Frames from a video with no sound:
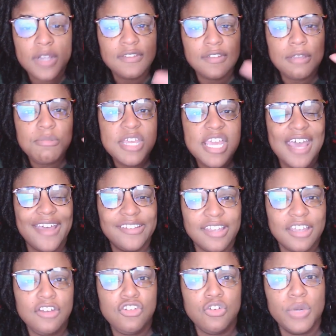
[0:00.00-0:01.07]
CPS
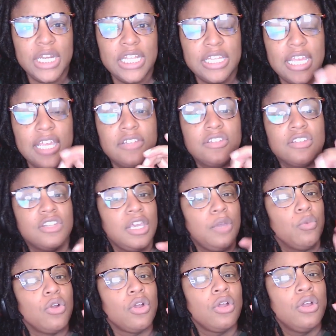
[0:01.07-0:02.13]
couldn't do anything until they
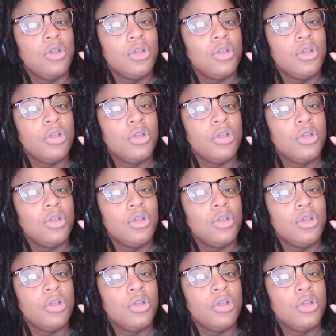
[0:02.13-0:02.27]
were